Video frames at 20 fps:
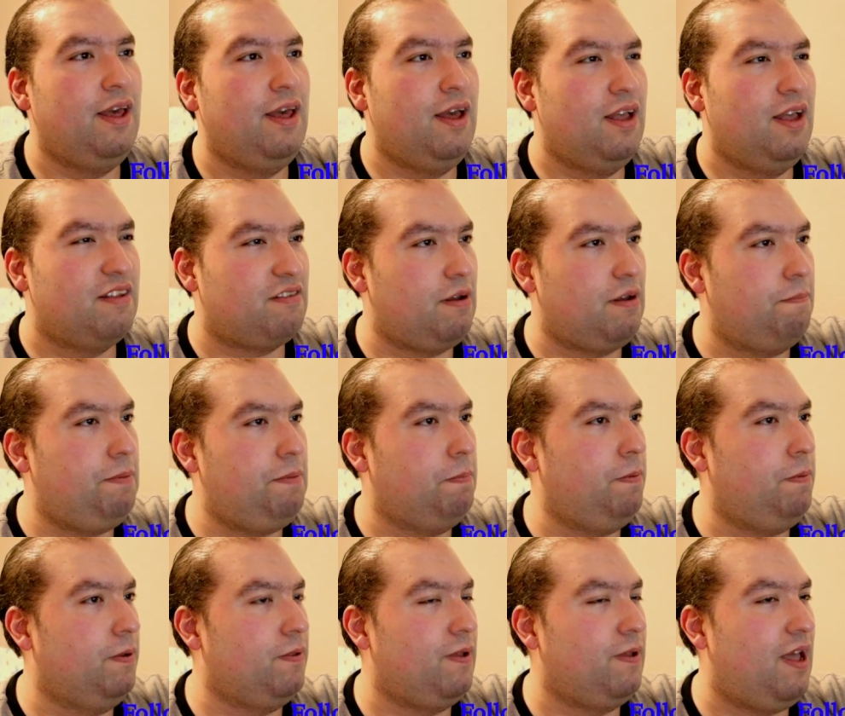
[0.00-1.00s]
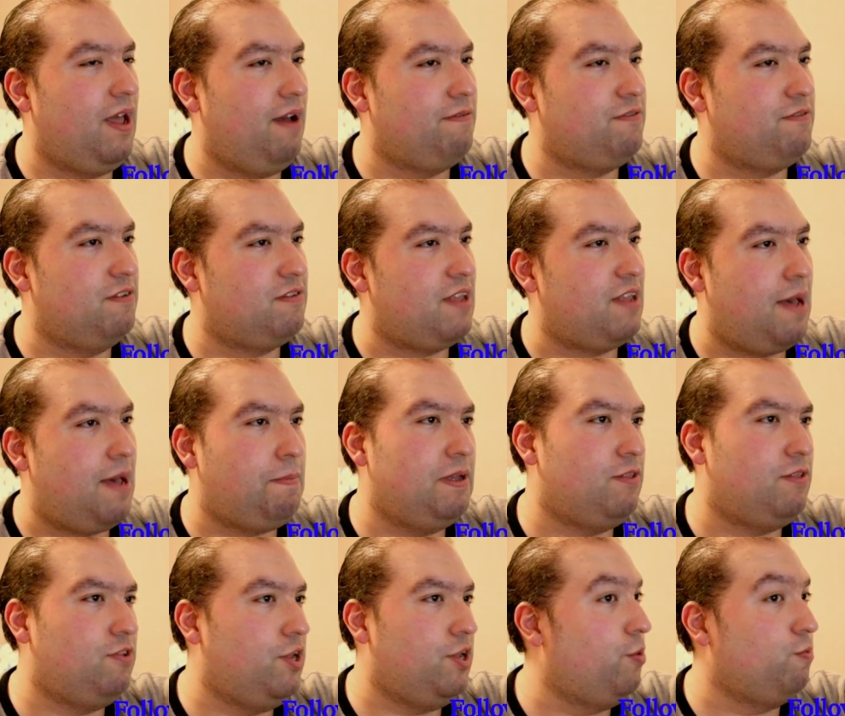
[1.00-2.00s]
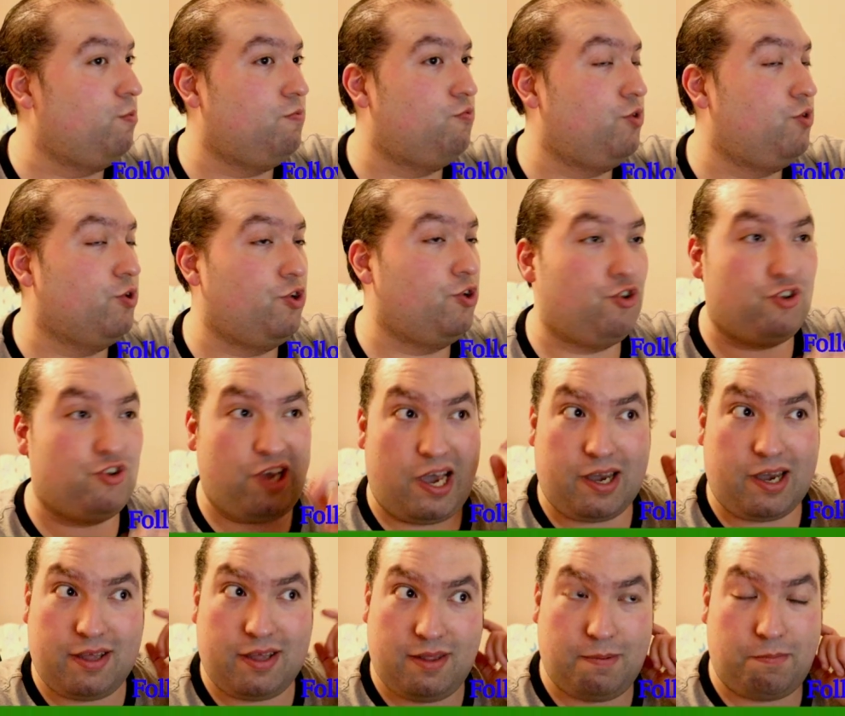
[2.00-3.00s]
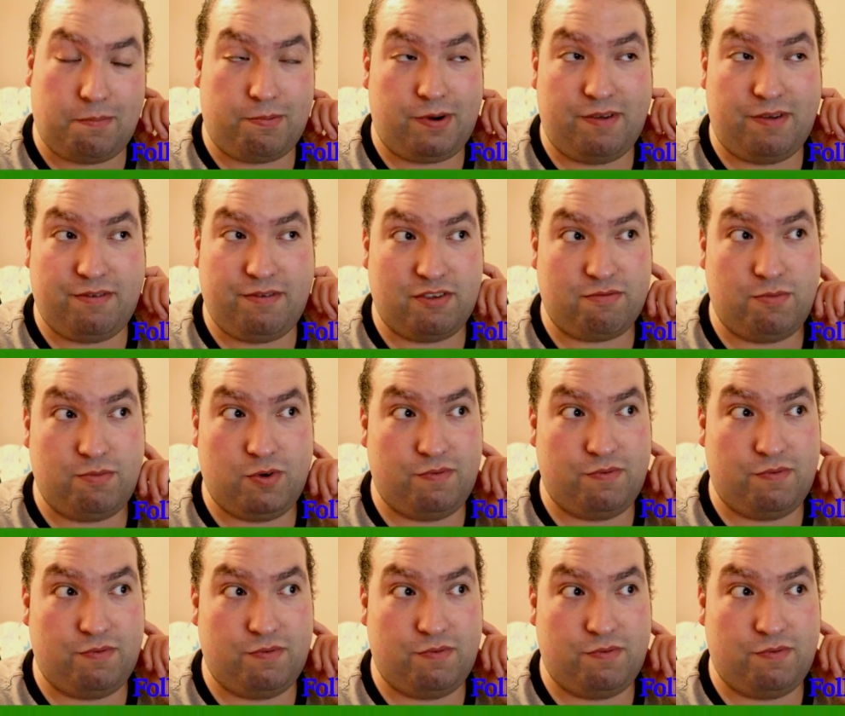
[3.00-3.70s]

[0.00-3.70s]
Some people have this habit, they don't really check the previous move. These